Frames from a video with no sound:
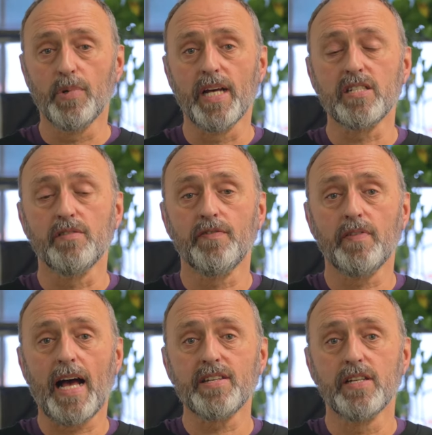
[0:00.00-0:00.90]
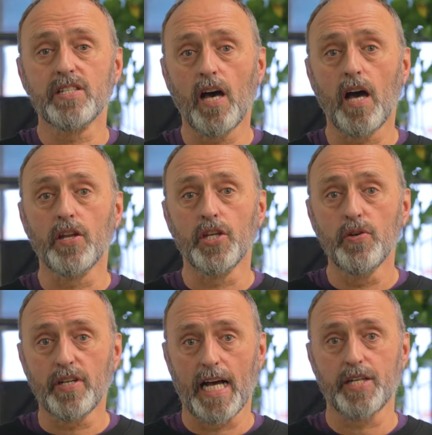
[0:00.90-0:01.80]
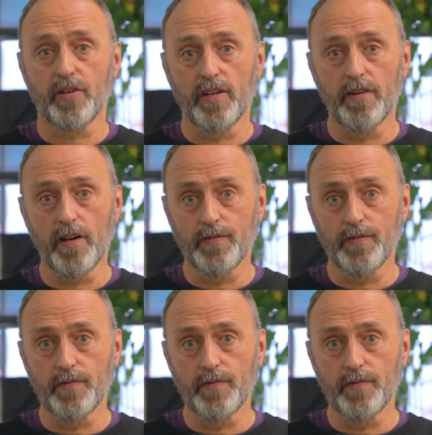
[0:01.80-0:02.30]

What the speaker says: but as an entirely new category